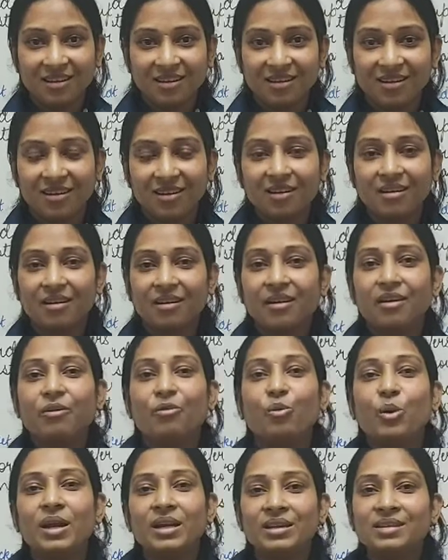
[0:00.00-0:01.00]
Clear?
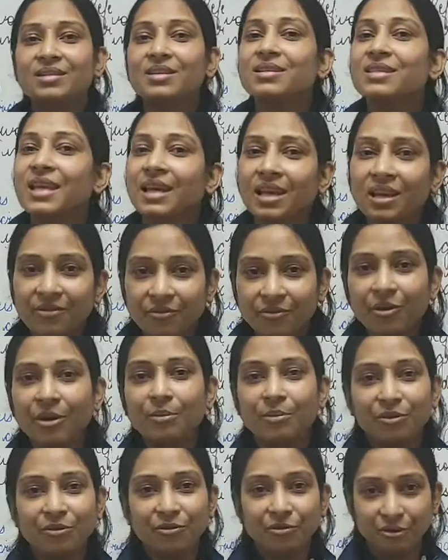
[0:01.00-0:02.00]
Went is the second
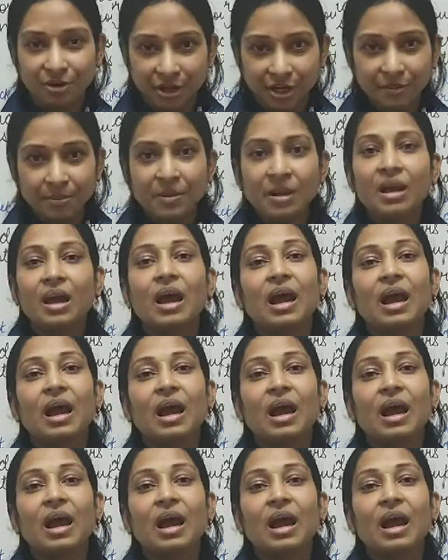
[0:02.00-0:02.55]
form of verb